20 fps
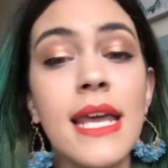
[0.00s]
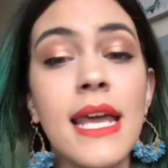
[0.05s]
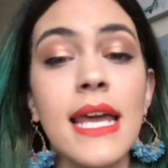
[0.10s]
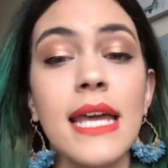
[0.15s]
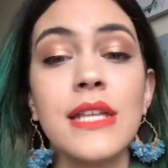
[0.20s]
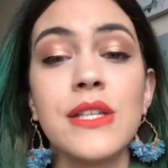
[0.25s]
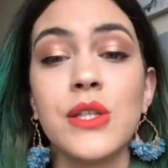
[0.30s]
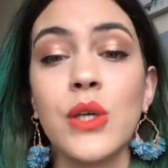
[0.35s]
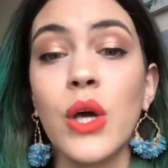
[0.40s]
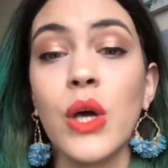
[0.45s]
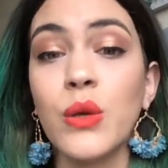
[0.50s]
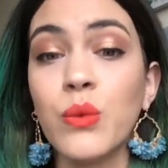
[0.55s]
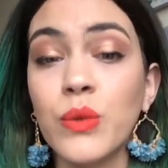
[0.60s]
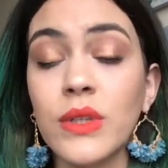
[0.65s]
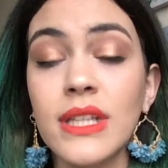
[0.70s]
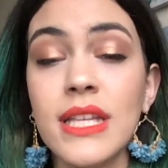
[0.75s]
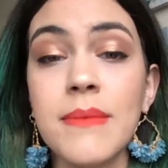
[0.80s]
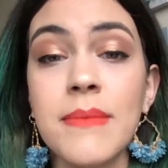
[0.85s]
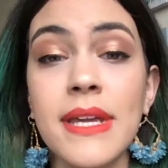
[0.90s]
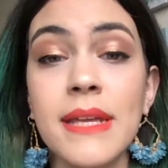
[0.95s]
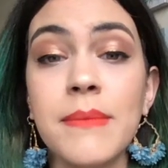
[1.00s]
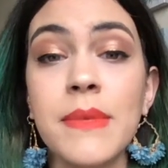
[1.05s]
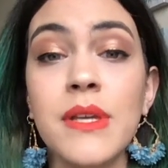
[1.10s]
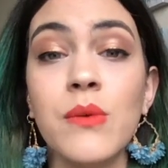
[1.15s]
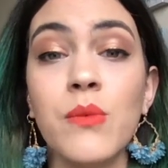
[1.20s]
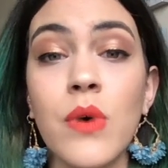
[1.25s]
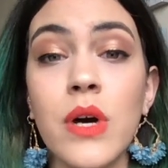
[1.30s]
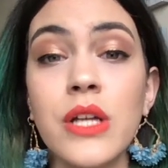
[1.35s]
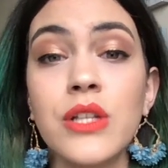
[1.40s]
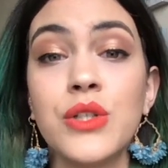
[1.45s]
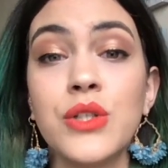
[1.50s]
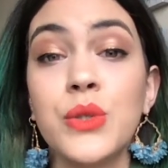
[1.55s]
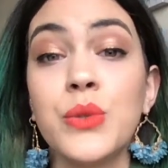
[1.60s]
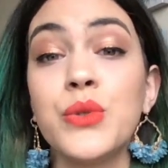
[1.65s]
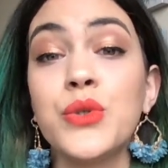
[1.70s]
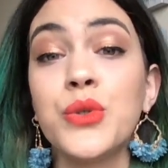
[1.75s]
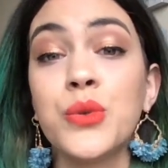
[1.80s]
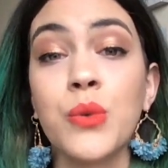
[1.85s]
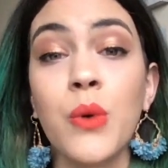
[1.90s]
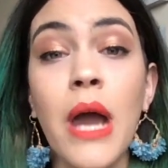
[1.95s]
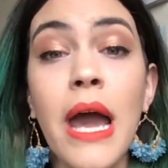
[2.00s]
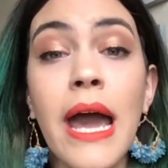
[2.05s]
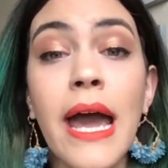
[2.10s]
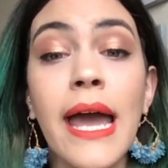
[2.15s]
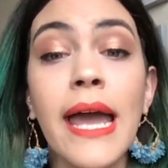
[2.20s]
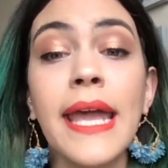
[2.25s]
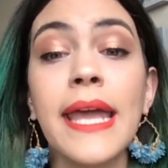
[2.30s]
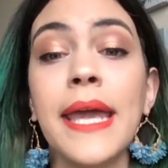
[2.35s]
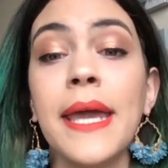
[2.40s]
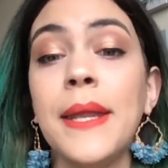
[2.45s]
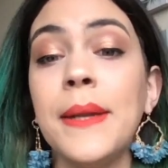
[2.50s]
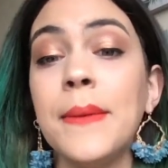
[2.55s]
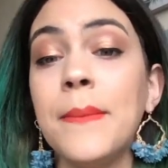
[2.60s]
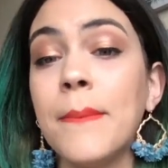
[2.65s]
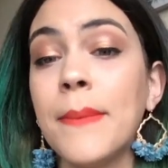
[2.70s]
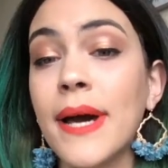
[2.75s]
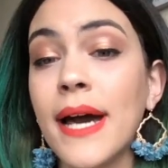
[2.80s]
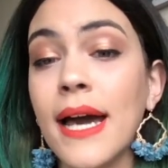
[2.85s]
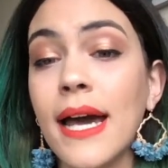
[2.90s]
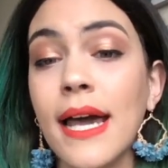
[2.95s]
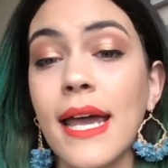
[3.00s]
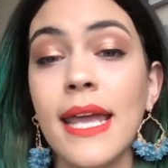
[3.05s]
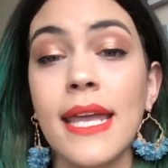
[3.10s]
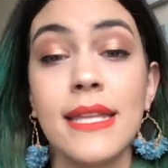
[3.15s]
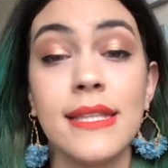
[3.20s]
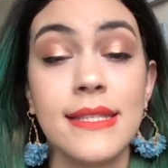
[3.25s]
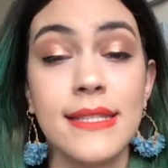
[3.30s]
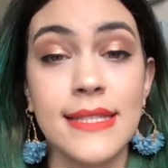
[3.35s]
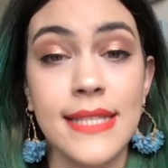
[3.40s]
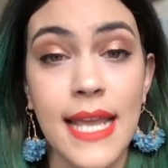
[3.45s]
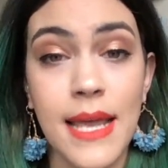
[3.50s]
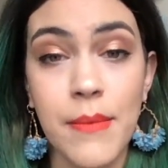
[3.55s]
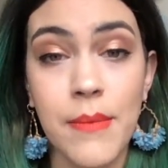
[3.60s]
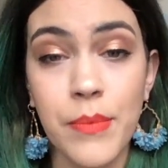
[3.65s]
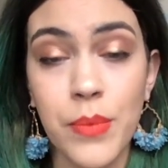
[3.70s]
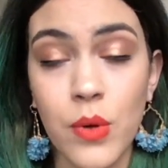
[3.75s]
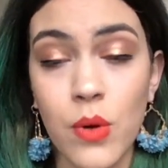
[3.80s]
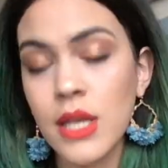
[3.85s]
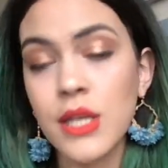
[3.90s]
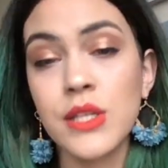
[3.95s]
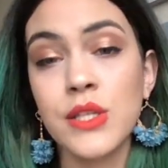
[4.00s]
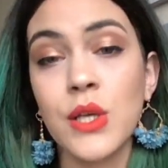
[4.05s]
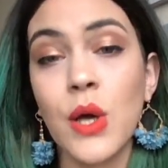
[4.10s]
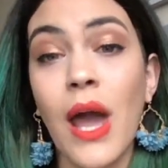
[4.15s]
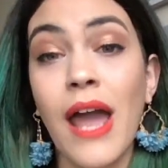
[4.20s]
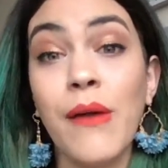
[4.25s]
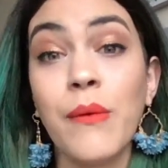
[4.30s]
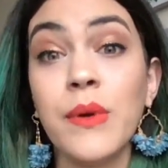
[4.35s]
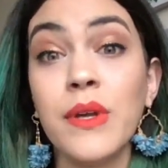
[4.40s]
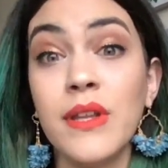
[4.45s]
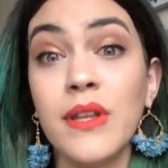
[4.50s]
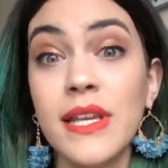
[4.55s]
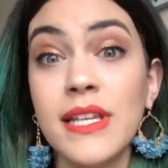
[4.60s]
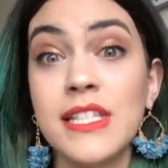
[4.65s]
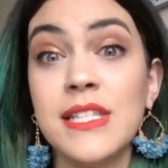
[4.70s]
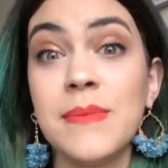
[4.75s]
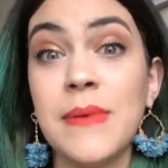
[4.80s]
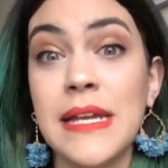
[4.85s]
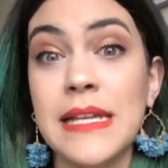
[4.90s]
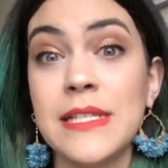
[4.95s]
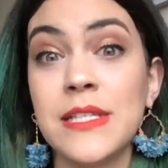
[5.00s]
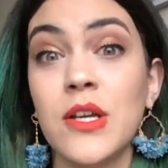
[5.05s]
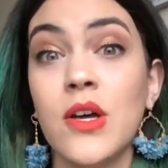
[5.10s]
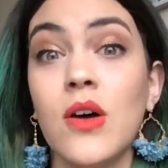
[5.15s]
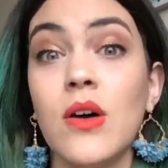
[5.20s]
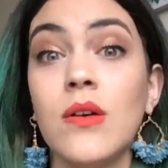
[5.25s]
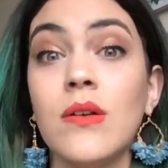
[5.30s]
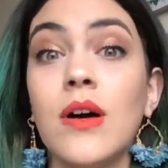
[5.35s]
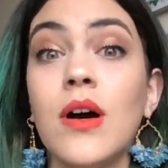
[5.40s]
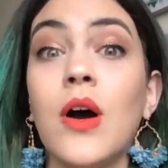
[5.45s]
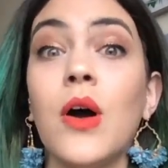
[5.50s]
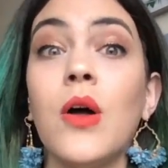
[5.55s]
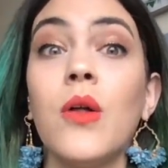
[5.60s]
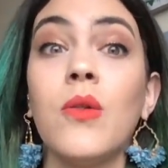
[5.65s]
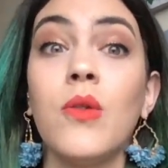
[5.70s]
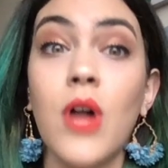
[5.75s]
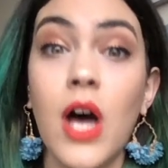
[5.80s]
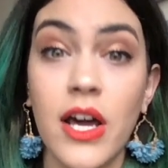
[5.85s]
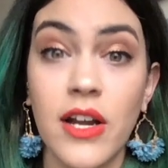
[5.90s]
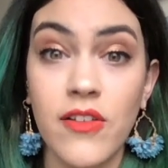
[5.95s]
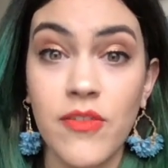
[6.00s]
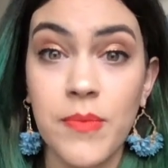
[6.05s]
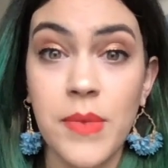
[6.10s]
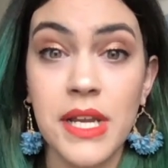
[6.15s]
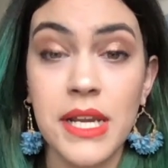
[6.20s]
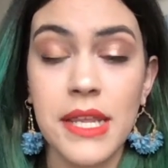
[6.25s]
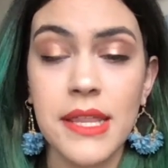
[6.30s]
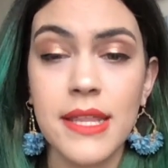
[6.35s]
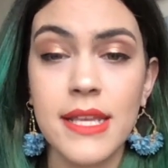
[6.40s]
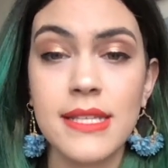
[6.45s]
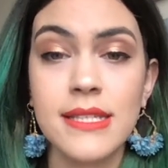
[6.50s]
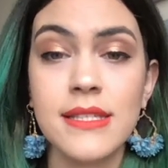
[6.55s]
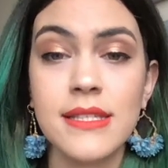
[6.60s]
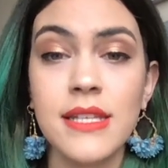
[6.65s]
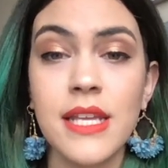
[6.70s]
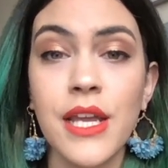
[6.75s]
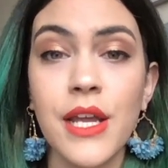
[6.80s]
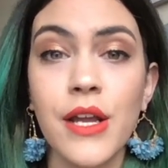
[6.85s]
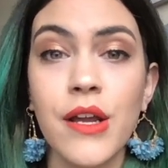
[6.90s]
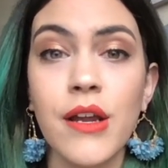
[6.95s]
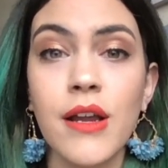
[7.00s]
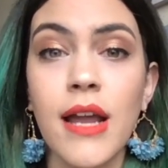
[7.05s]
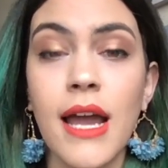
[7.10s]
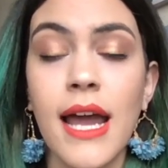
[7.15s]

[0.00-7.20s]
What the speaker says: And so it really made me want to try and buy and sample. So I really spent a lot of money this year.